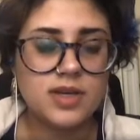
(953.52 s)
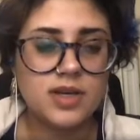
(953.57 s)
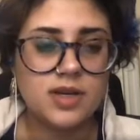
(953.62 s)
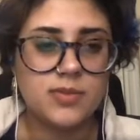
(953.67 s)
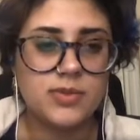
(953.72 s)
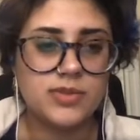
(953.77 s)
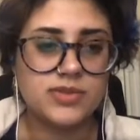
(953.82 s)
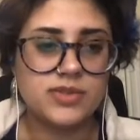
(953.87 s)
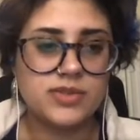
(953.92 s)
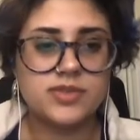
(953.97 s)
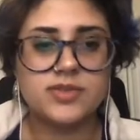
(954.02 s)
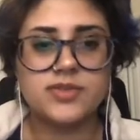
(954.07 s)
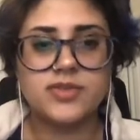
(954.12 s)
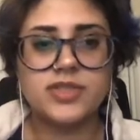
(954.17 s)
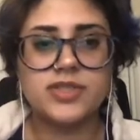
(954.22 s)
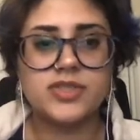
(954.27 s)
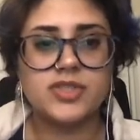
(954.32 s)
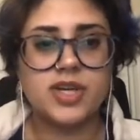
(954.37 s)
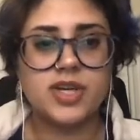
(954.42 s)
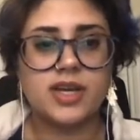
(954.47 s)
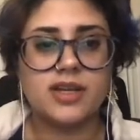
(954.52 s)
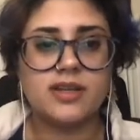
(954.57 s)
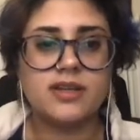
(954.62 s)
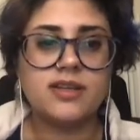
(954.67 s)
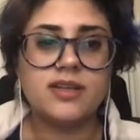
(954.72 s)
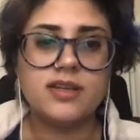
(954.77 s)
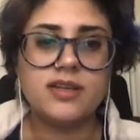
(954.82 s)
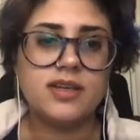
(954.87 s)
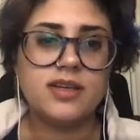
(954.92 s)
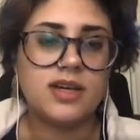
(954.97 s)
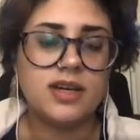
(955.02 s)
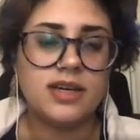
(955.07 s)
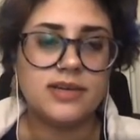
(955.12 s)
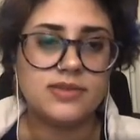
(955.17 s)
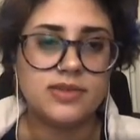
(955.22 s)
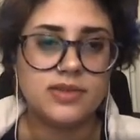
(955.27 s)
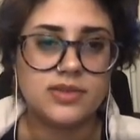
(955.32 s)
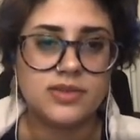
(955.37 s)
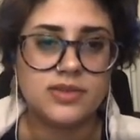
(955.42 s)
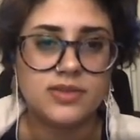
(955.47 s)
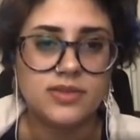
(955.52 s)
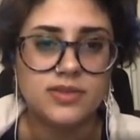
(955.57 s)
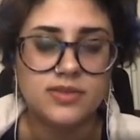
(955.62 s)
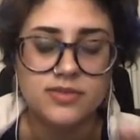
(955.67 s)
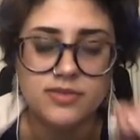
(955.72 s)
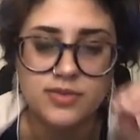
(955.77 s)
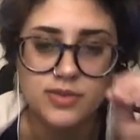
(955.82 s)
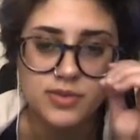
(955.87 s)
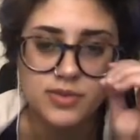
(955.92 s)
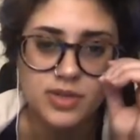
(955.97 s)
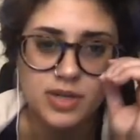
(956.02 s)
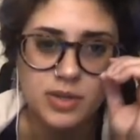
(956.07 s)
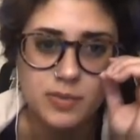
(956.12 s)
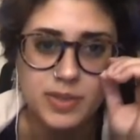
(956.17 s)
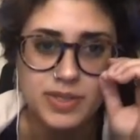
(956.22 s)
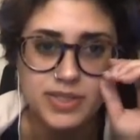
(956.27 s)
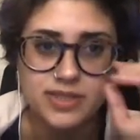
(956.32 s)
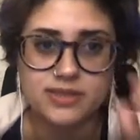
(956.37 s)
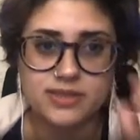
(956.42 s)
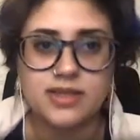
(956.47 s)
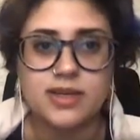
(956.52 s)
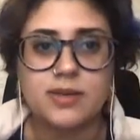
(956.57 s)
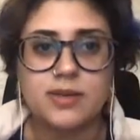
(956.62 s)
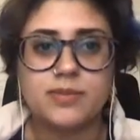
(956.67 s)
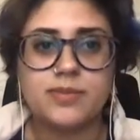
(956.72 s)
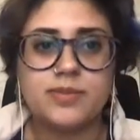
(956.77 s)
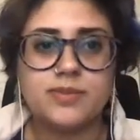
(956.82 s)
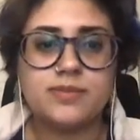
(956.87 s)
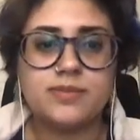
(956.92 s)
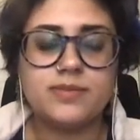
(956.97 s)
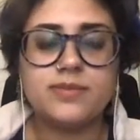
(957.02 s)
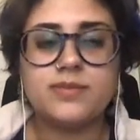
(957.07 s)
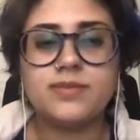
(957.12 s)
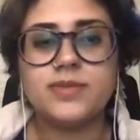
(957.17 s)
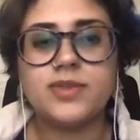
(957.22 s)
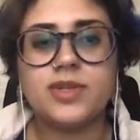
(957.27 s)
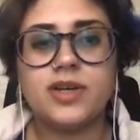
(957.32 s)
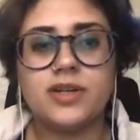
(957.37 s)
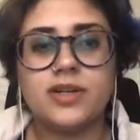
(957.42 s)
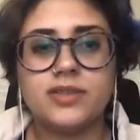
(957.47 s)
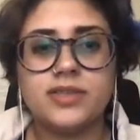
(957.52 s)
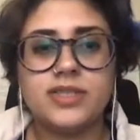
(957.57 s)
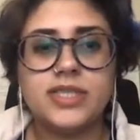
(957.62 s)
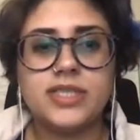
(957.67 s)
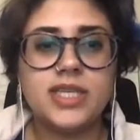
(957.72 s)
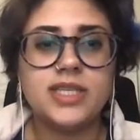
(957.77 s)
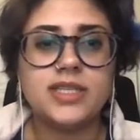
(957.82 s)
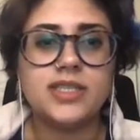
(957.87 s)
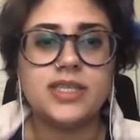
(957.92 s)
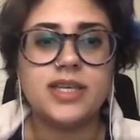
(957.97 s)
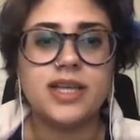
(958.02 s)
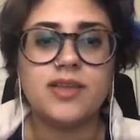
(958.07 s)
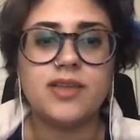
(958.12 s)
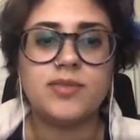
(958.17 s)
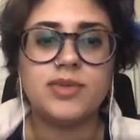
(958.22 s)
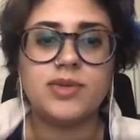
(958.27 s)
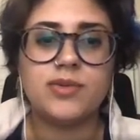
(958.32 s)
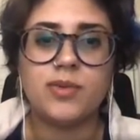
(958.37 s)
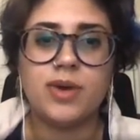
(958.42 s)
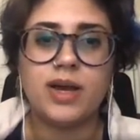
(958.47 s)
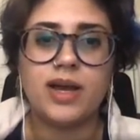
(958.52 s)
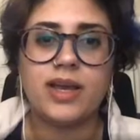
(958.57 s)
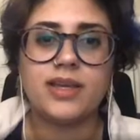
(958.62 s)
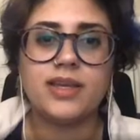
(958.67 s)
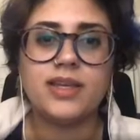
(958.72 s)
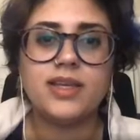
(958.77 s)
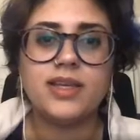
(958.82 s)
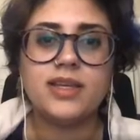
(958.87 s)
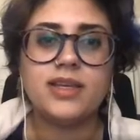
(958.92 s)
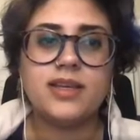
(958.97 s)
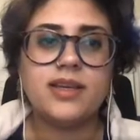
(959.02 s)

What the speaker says: post a screenshot. I have a little folder on my desktop called TDLBY.